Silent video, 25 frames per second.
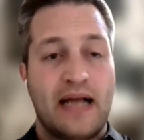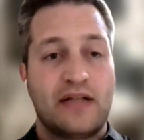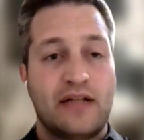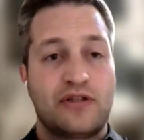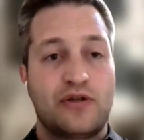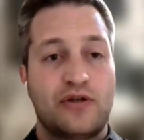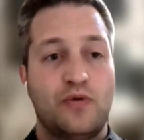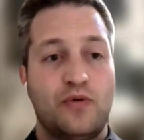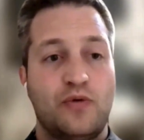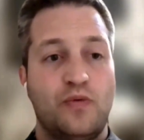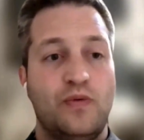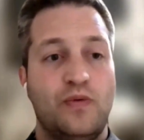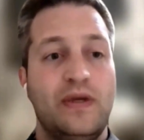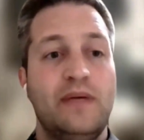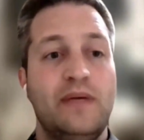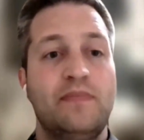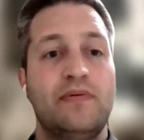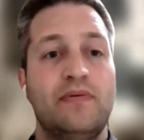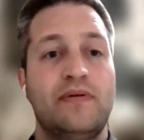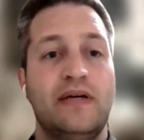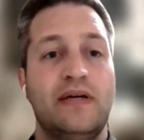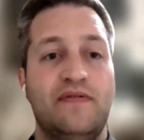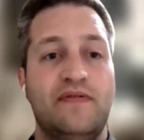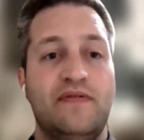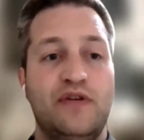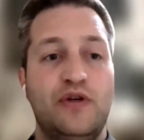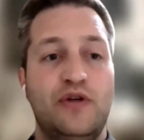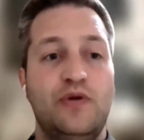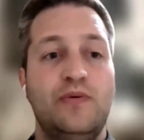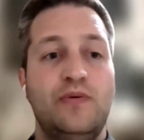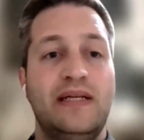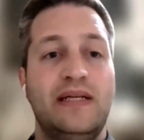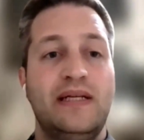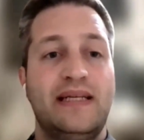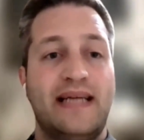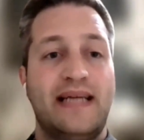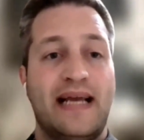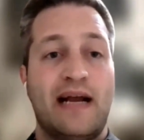And so we believe
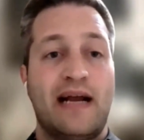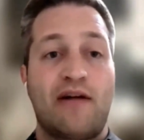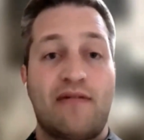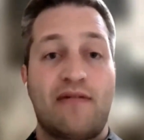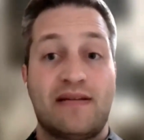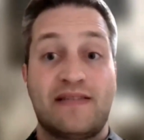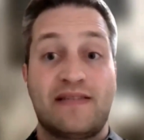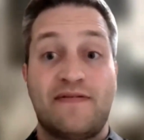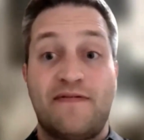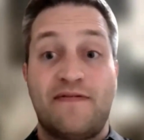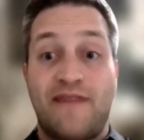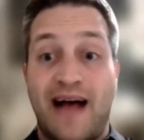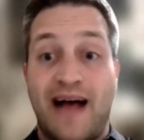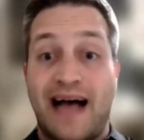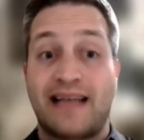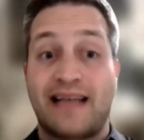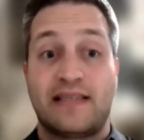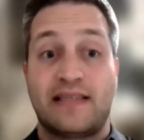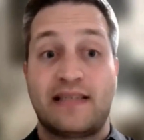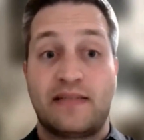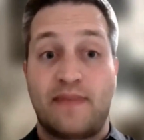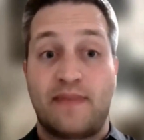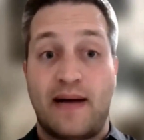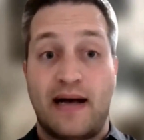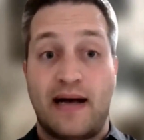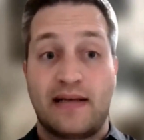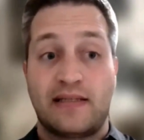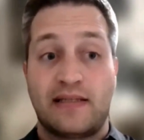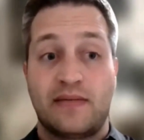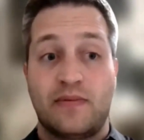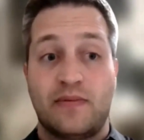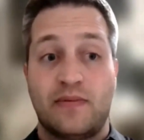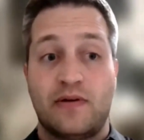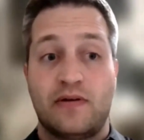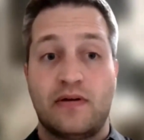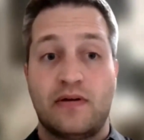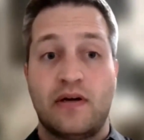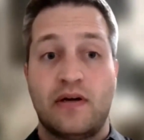you need care as fast as
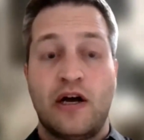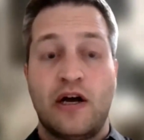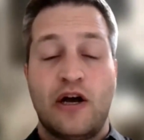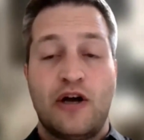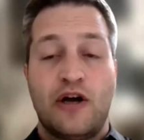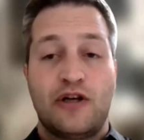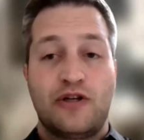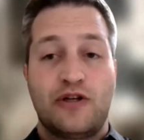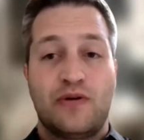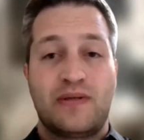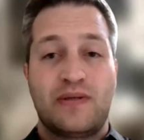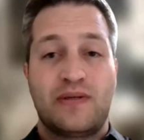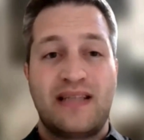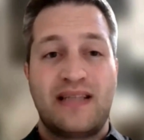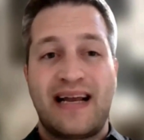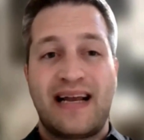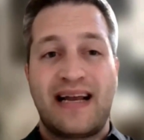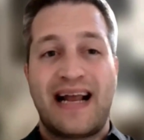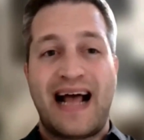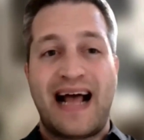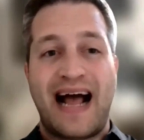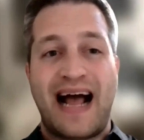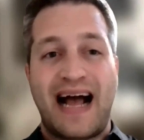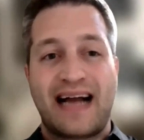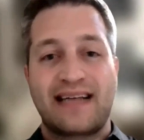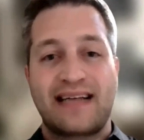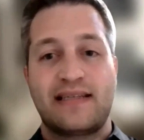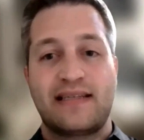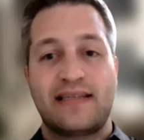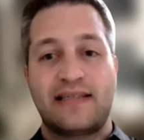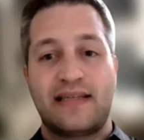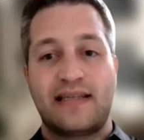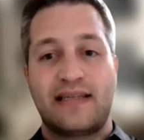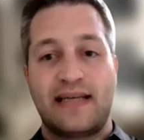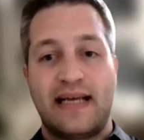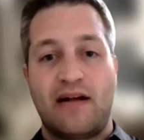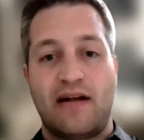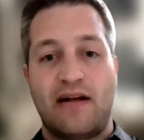possible. So it's not
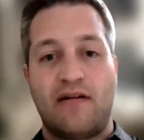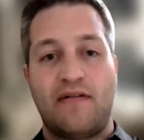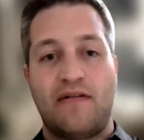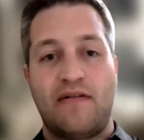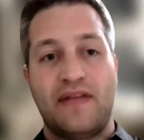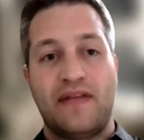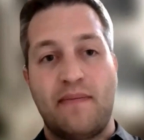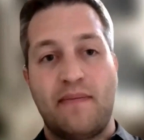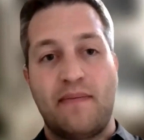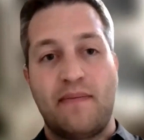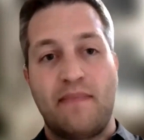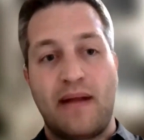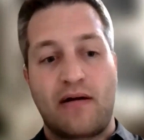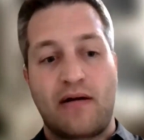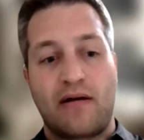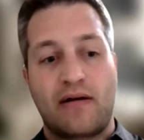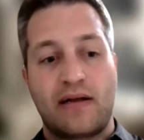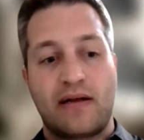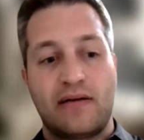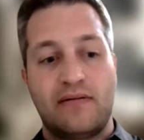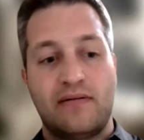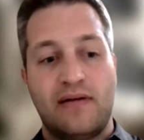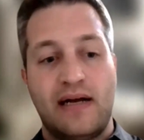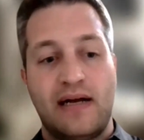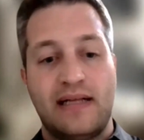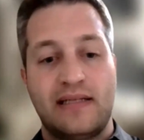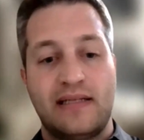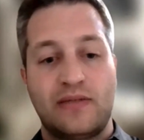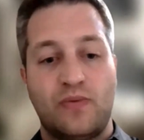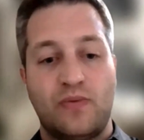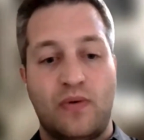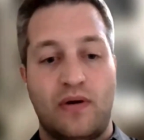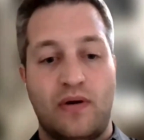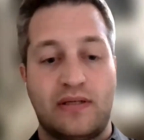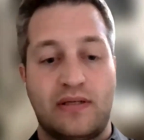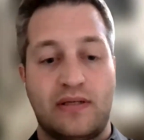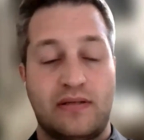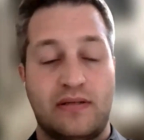access to care in the American lens
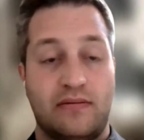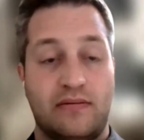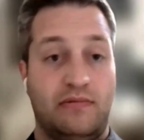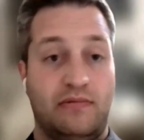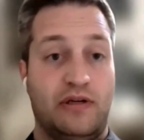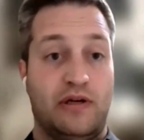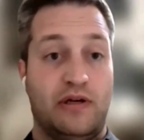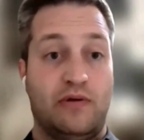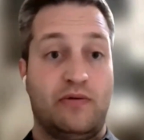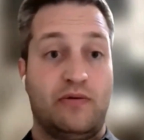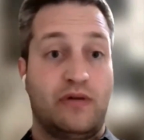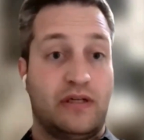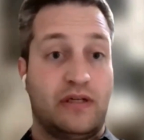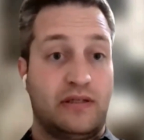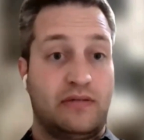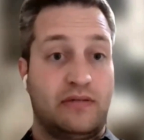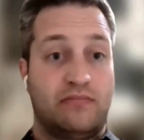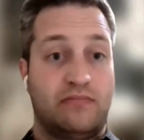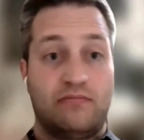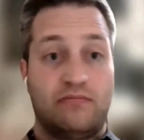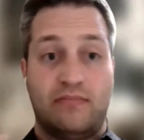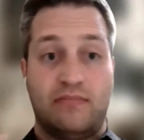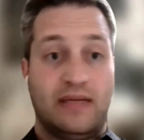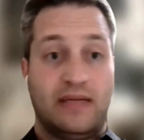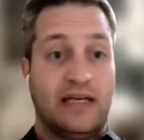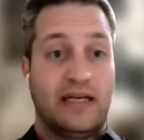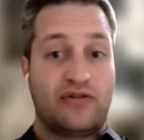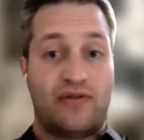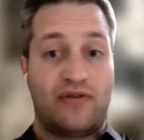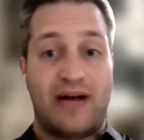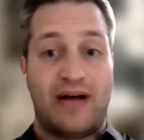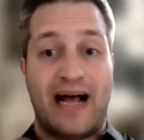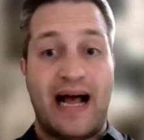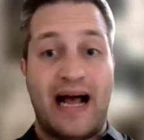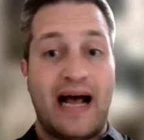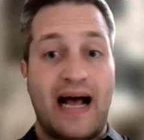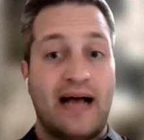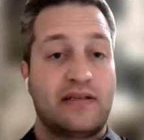where it's, because
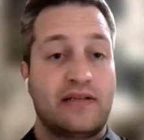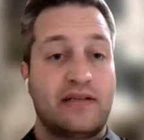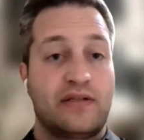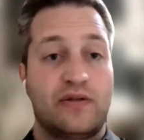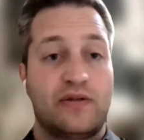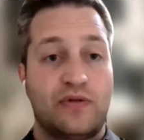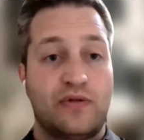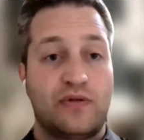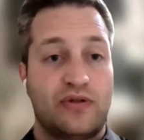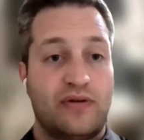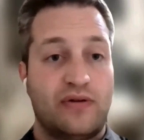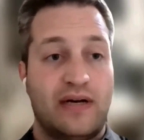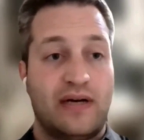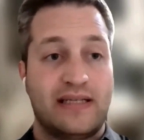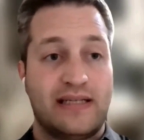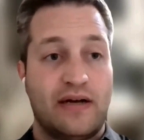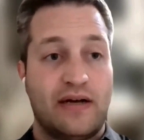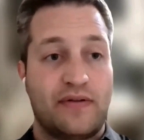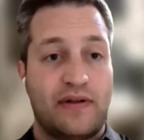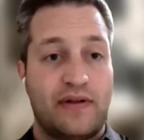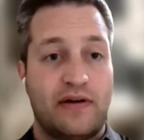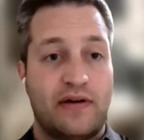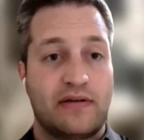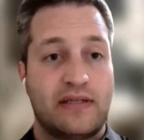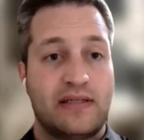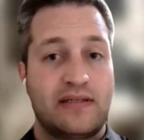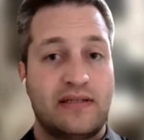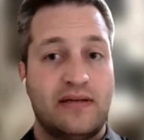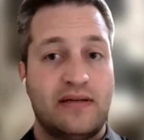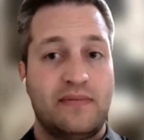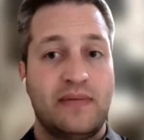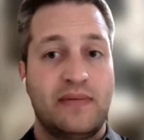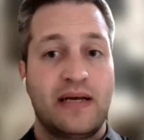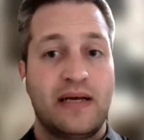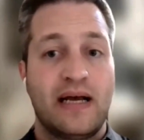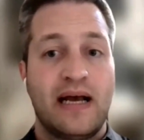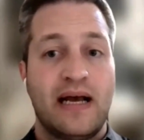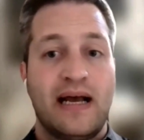Israel has a socialized healthcare
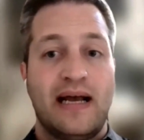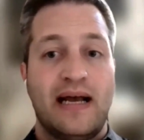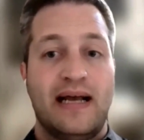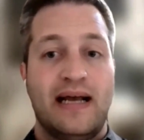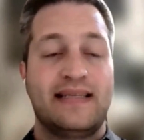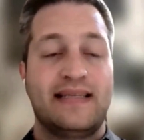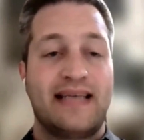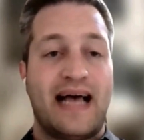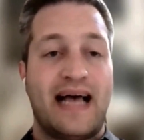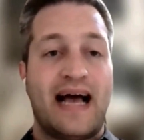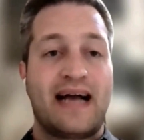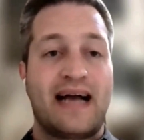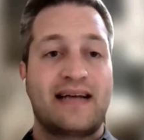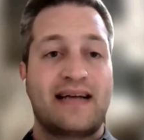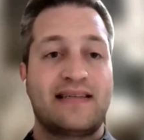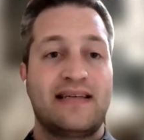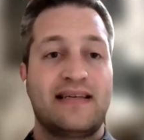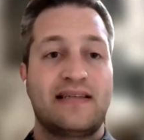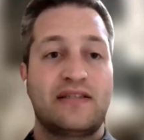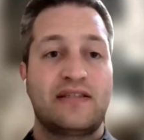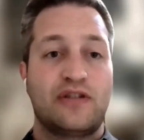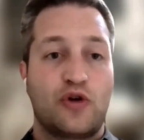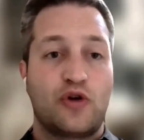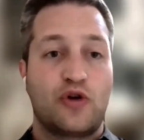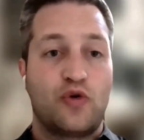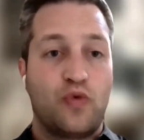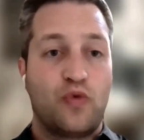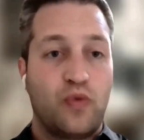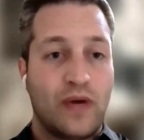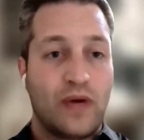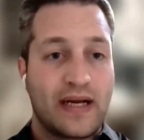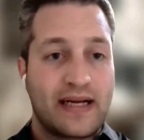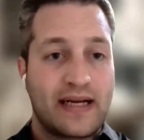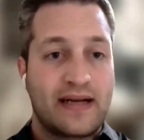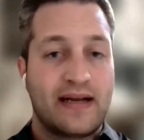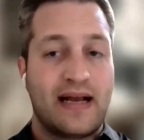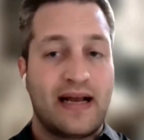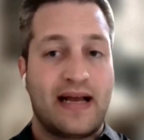system, it's access to
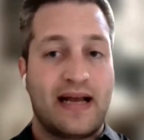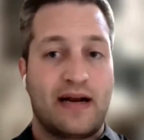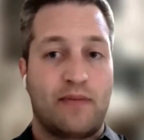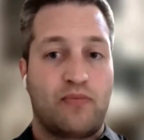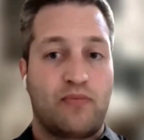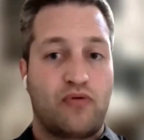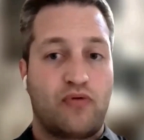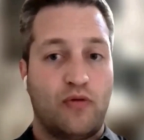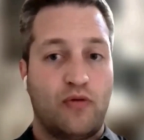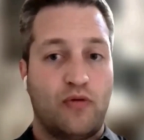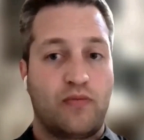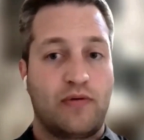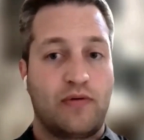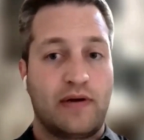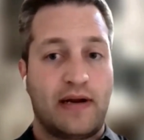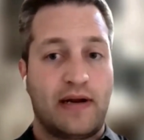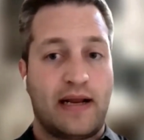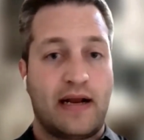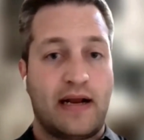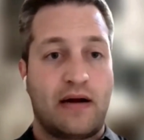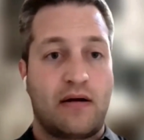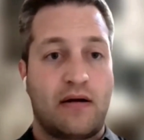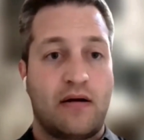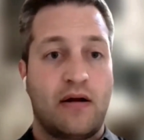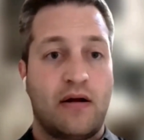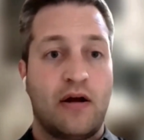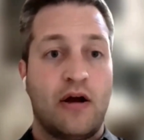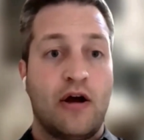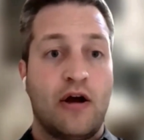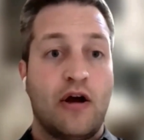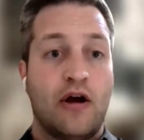quick and appropriate care.